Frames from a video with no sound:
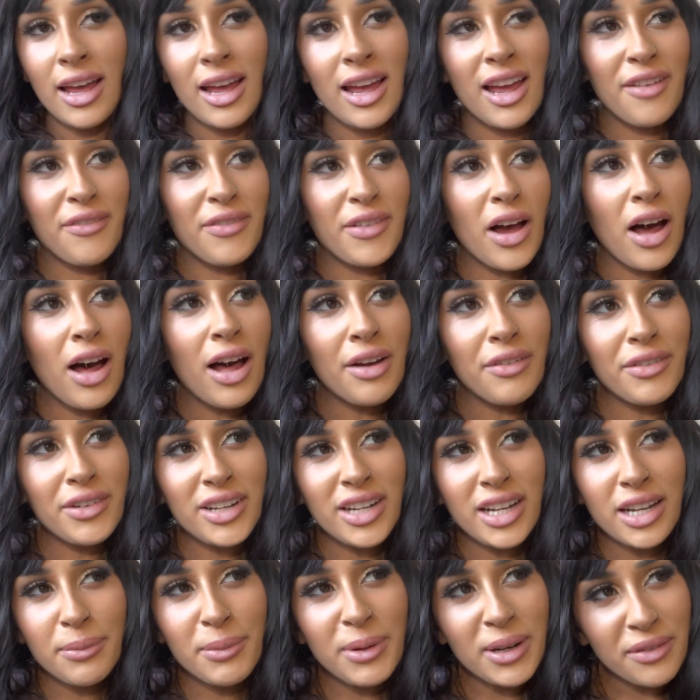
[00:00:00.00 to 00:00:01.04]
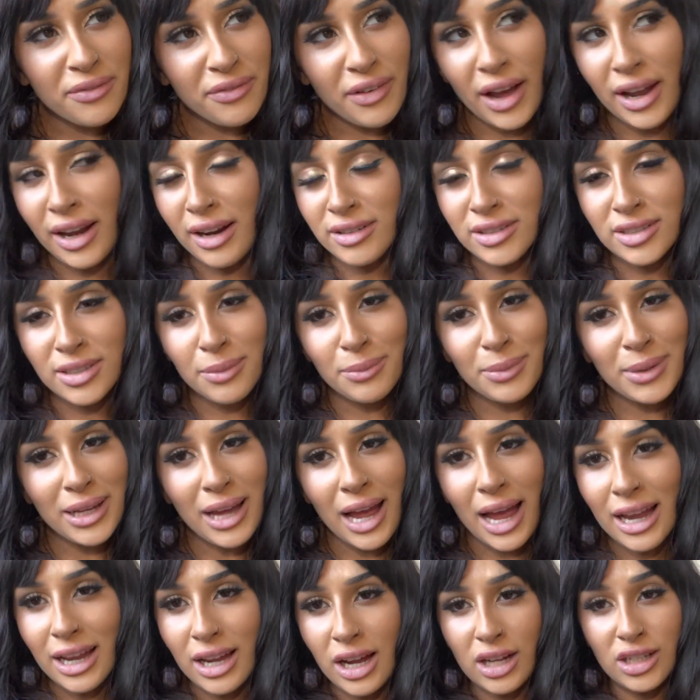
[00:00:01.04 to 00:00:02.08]
If y'all ever need me to find out something,
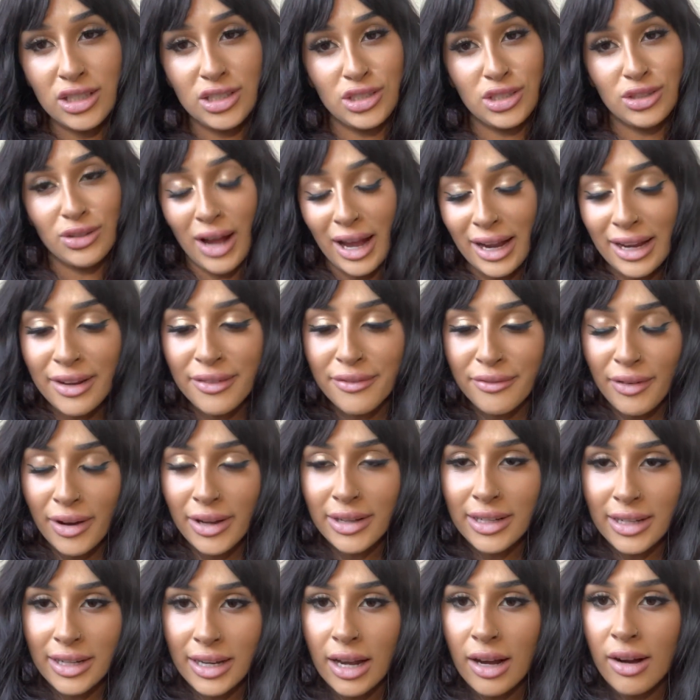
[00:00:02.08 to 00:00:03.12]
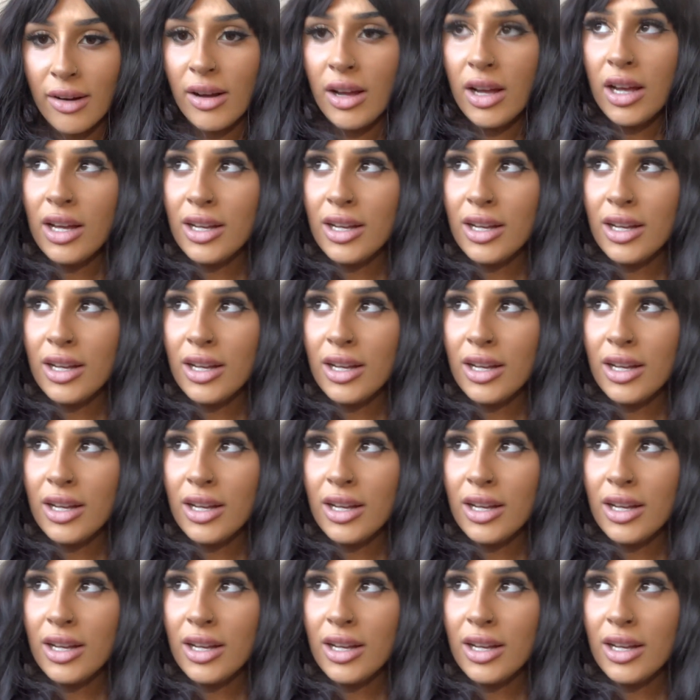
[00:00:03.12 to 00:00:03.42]
I got you. I can find it out.